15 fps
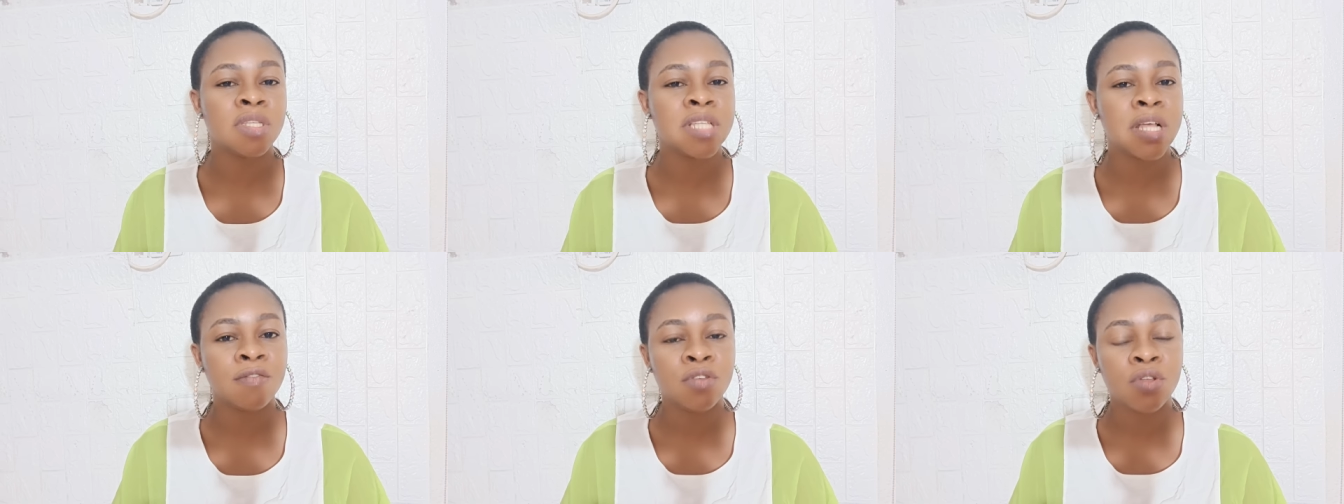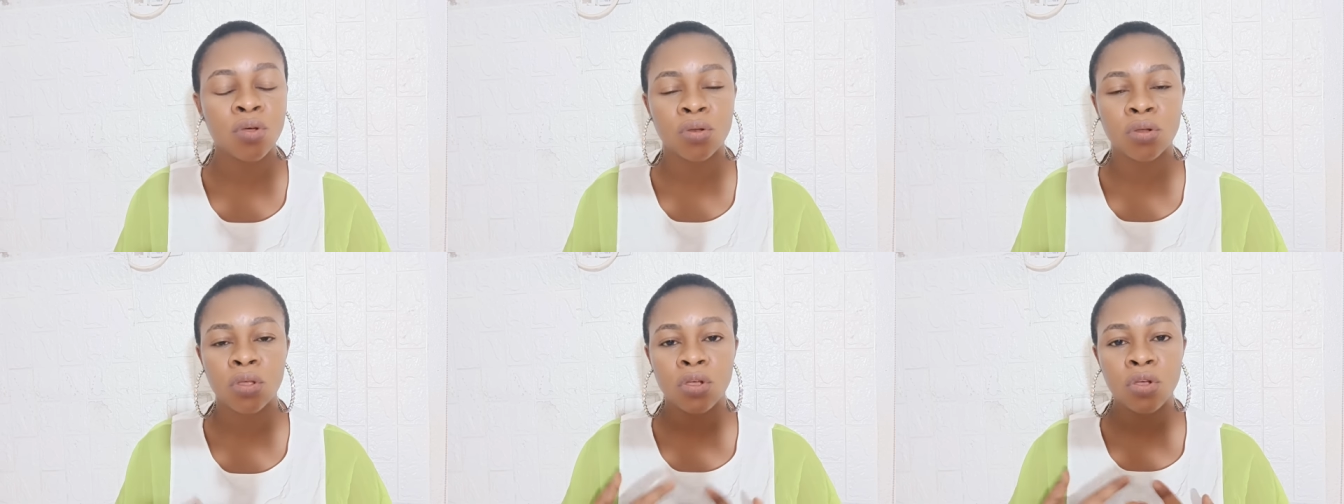must have
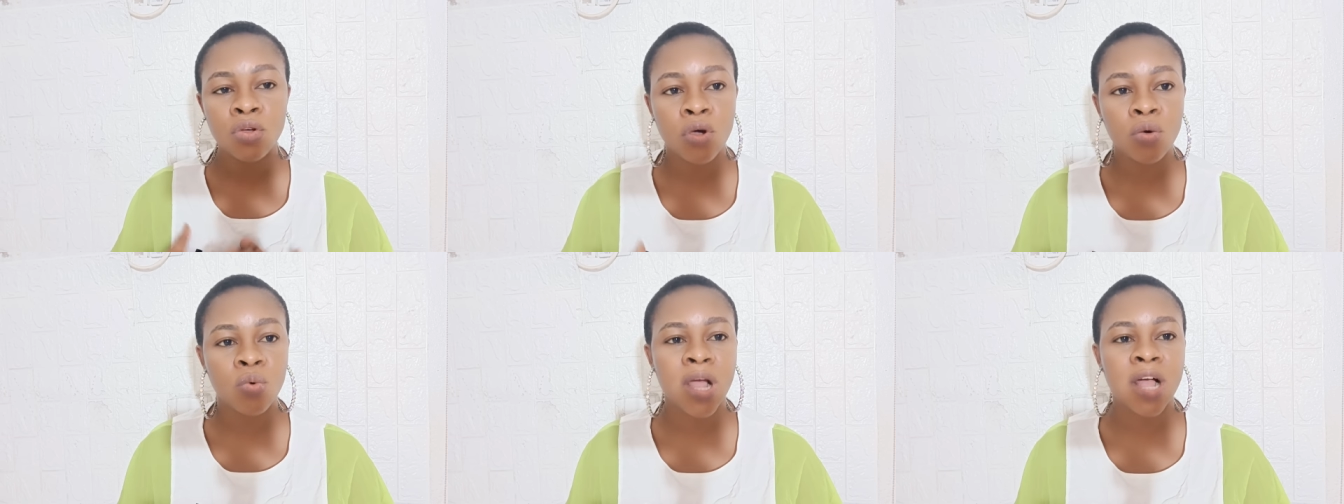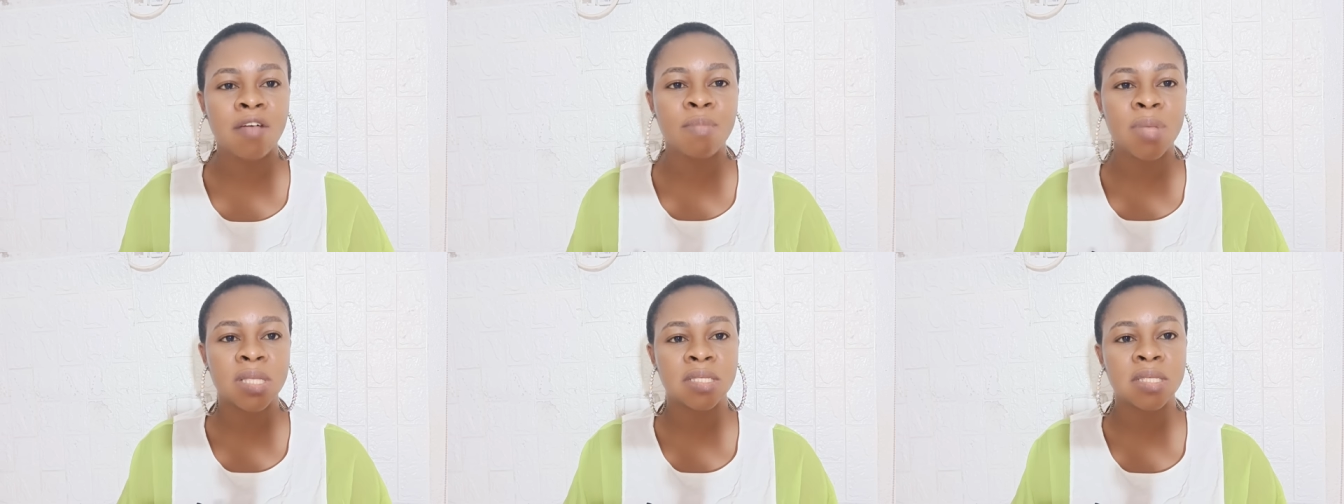done, God will
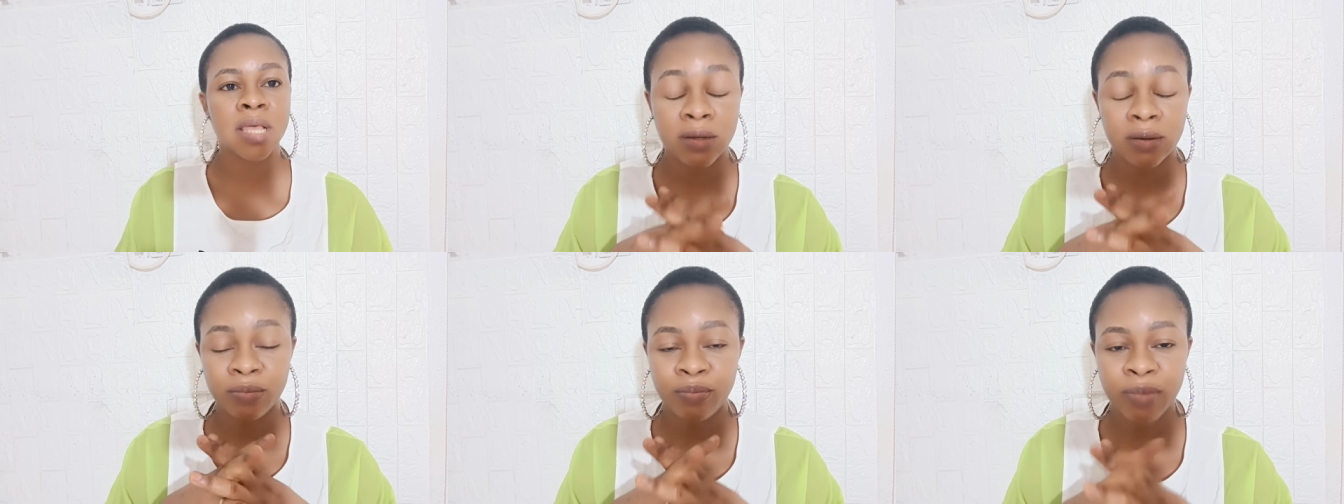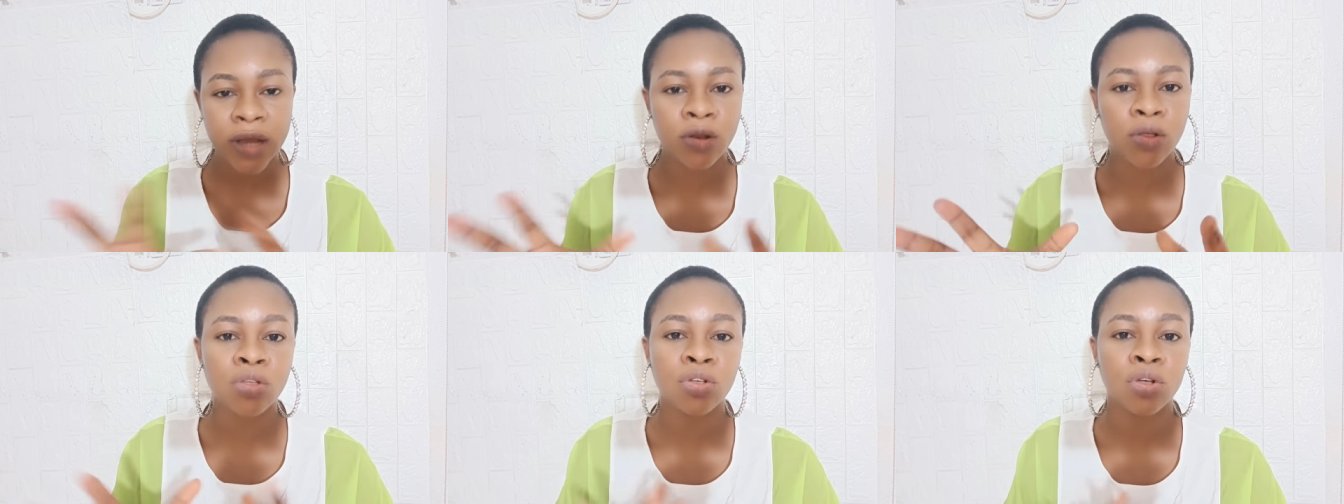have mercy and
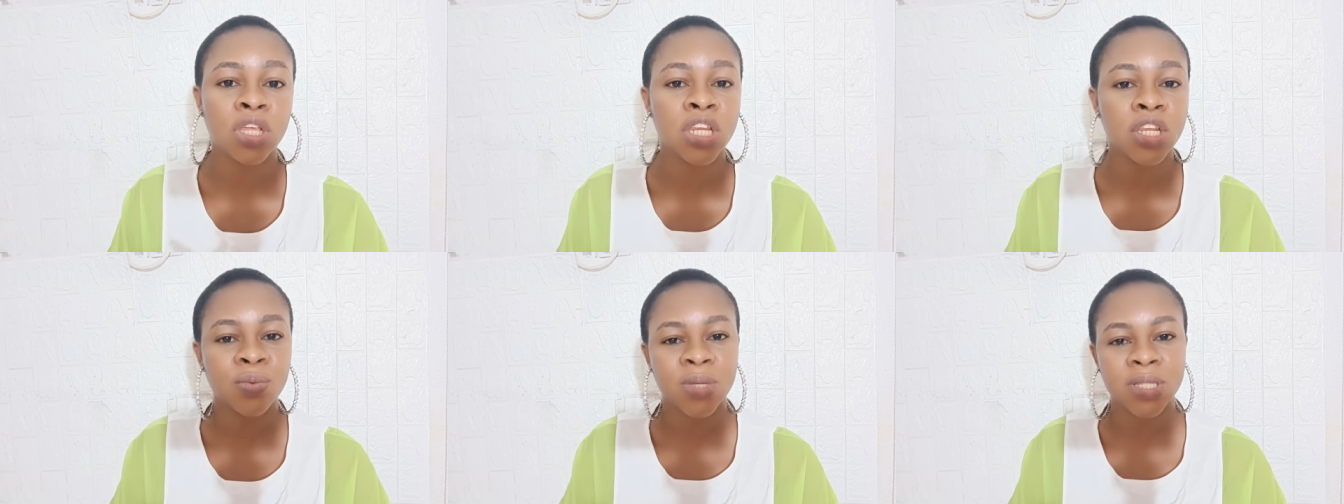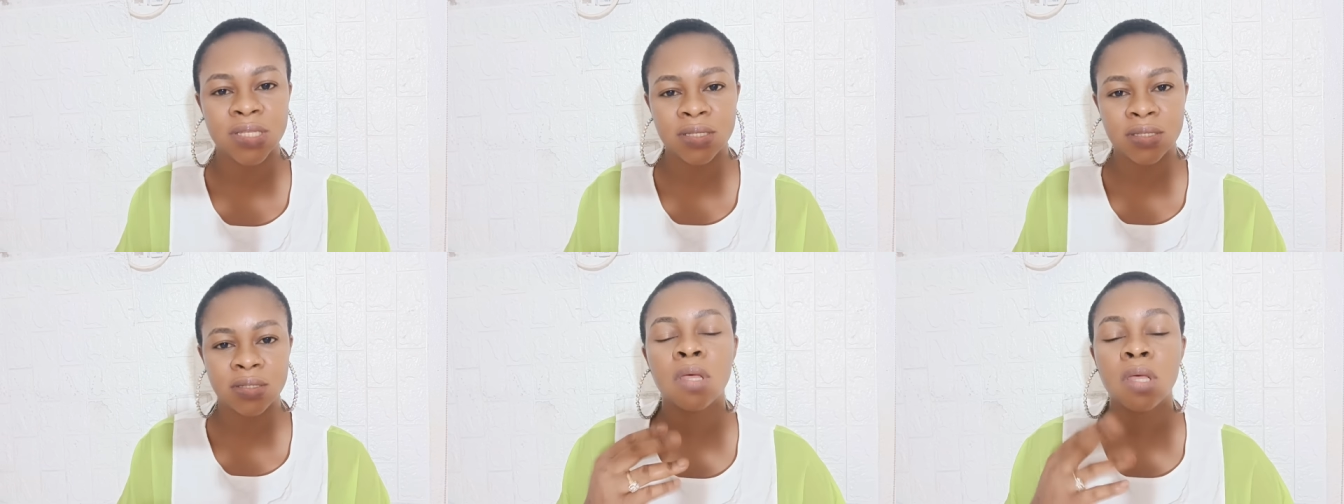pardon your
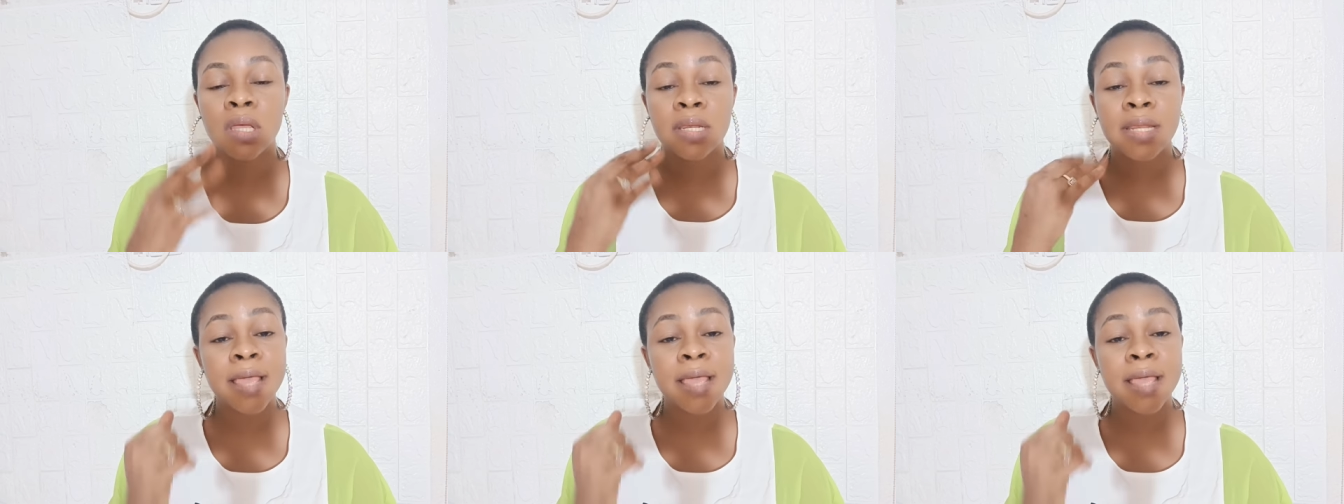iniquities.